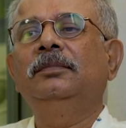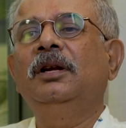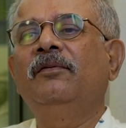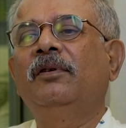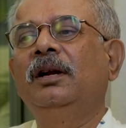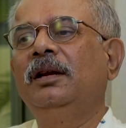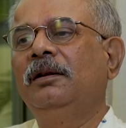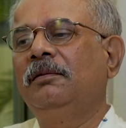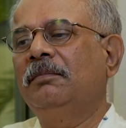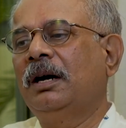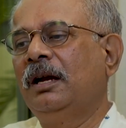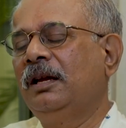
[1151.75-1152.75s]
if I
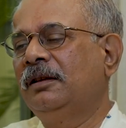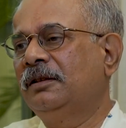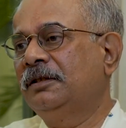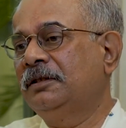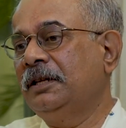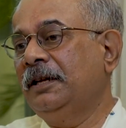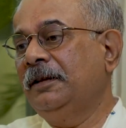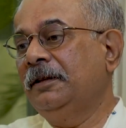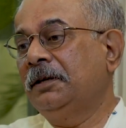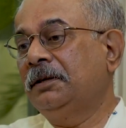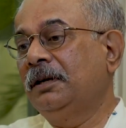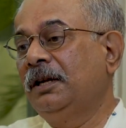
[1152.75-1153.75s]
say
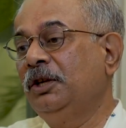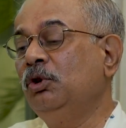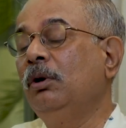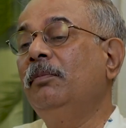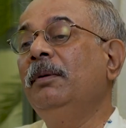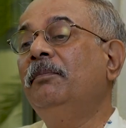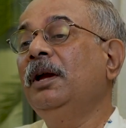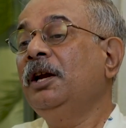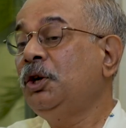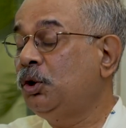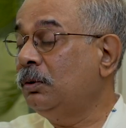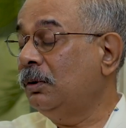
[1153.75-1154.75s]
that, you will be
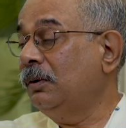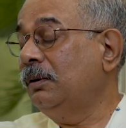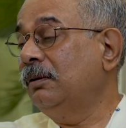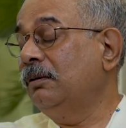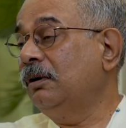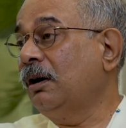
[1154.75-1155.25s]
pained to know.